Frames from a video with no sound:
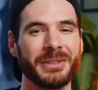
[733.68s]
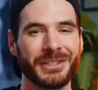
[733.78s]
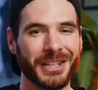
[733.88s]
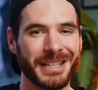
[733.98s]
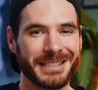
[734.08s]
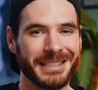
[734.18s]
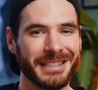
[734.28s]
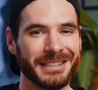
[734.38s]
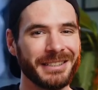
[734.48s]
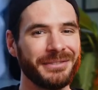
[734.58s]
the chassis
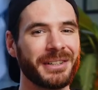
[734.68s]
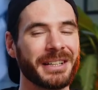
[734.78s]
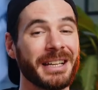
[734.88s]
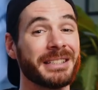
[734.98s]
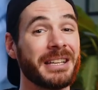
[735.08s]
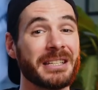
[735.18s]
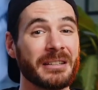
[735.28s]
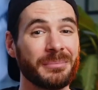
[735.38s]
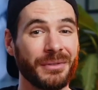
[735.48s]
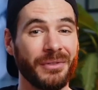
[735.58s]
and delivering a
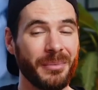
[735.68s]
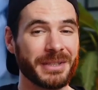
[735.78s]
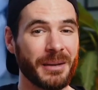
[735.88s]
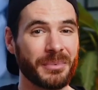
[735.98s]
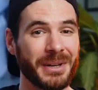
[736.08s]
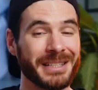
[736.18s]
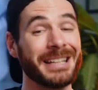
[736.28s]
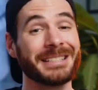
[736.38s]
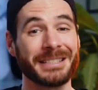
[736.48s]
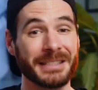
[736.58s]
decent performance upgrade
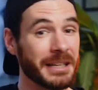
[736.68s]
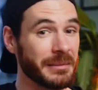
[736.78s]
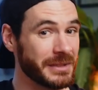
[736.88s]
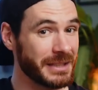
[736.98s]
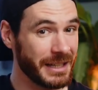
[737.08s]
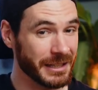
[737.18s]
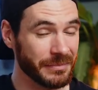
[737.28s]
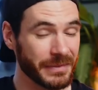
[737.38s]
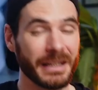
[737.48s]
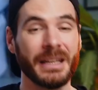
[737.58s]
at the same time.
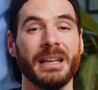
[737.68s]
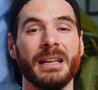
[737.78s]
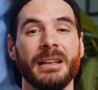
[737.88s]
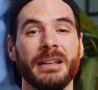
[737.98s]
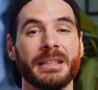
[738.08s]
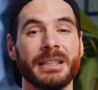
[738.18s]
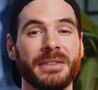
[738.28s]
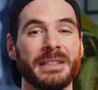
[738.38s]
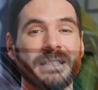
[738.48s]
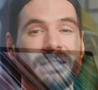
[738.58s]

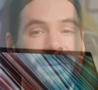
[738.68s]
Given that